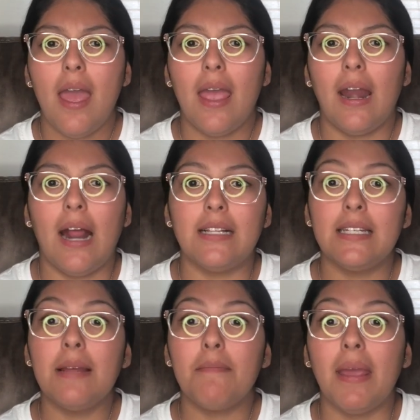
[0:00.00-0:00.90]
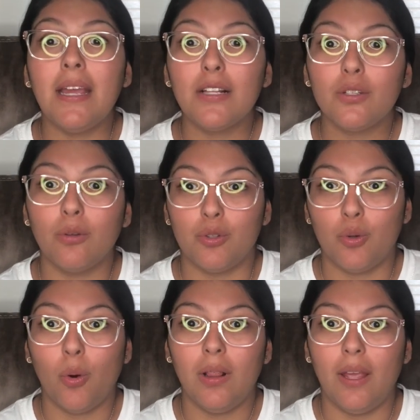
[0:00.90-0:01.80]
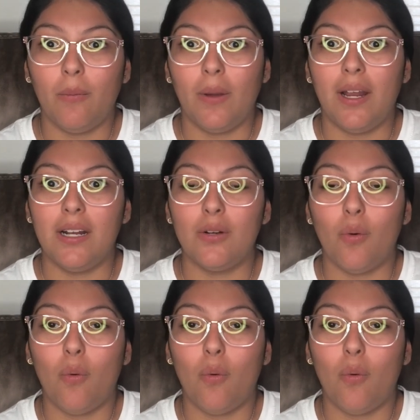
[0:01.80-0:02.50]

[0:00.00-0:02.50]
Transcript: and I didn't make it to the toilet when